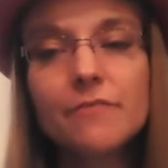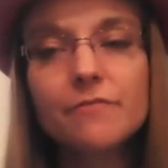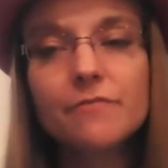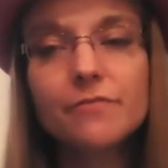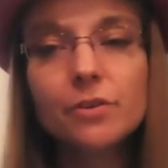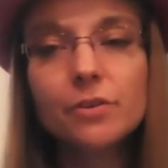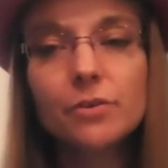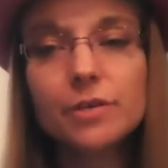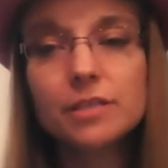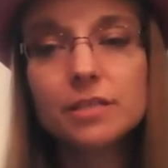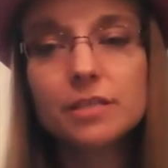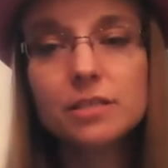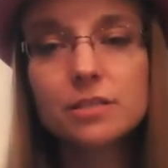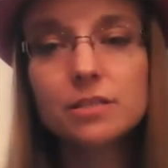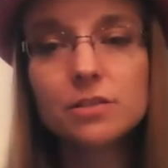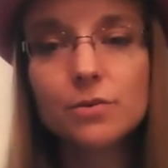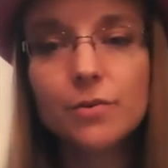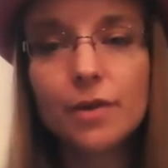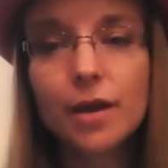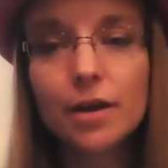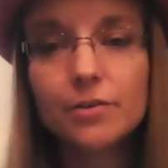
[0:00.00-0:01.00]

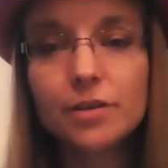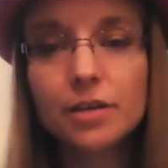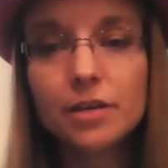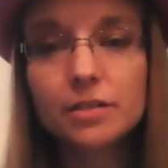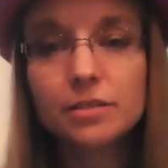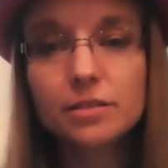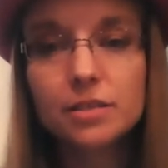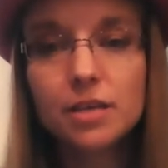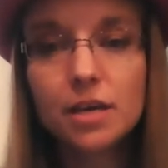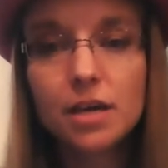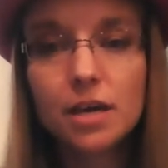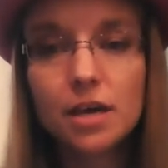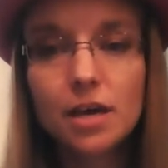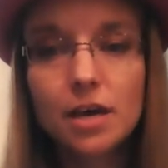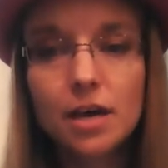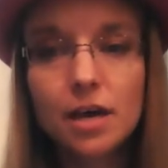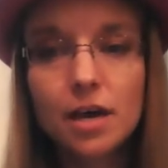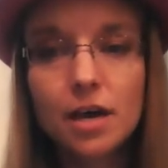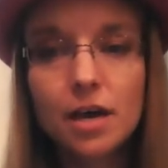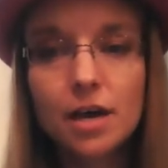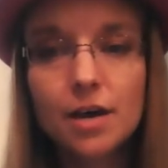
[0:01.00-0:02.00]
influences around us
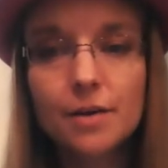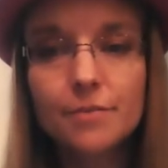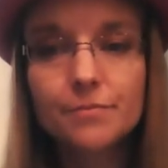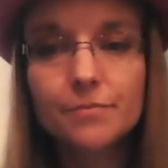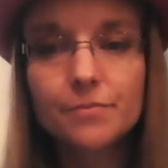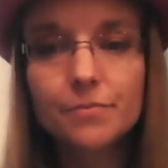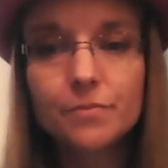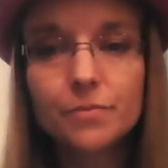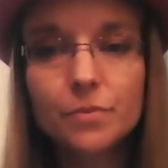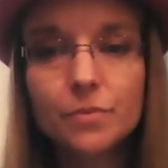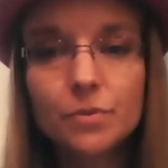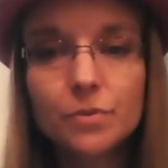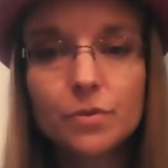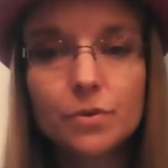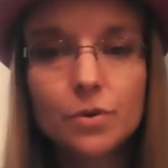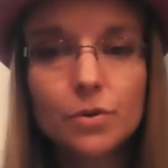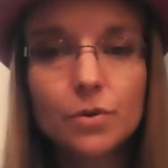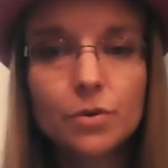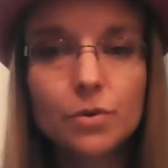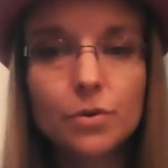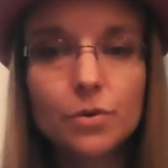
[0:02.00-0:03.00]

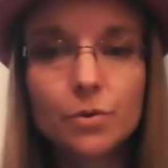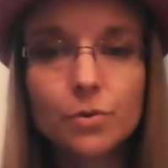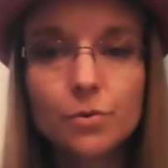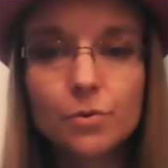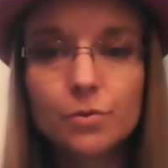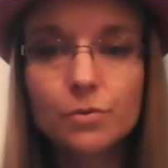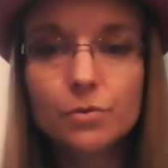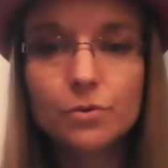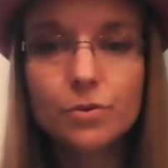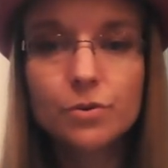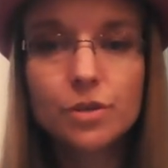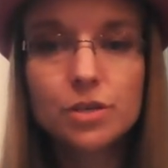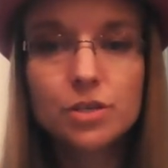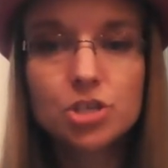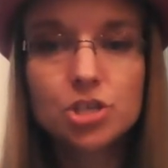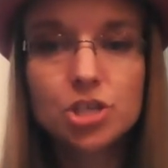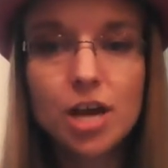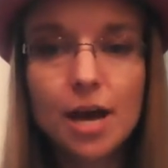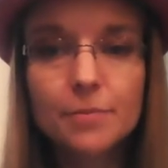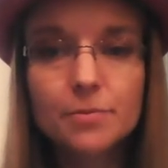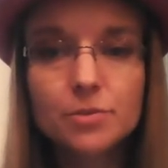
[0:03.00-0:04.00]
through through
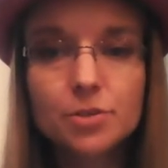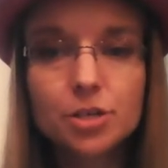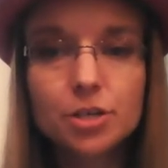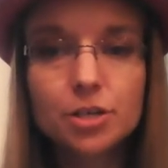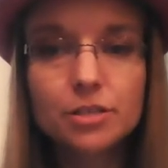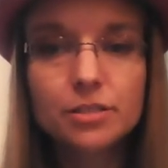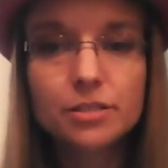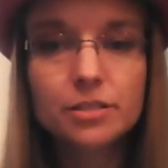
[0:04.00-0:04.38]
this chapter.